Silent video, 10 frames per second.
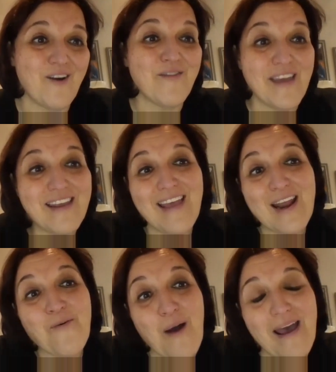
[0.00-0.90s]
on the, in
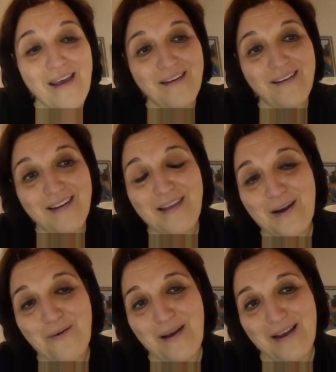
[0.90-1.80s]
that way, in
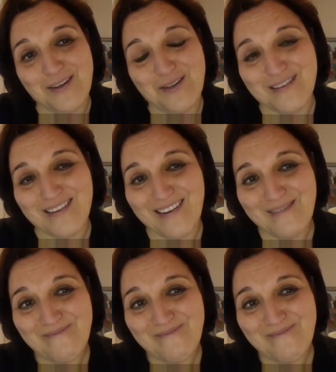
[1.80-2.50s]
that way, I should say.